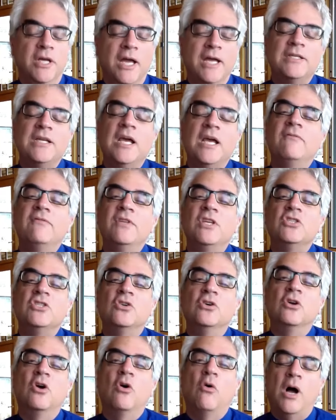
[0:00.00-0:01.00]
and to have these
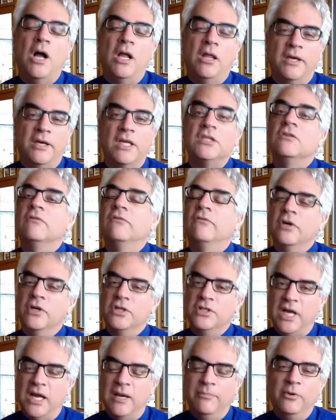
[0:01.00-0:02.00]
good qualities. For
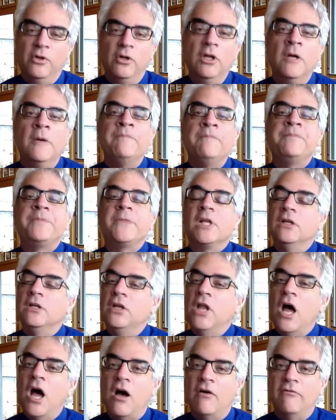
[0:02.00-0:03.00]
example,
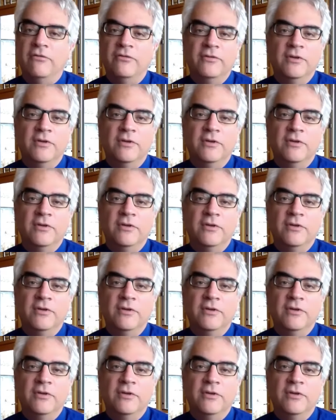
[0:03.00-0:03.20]
love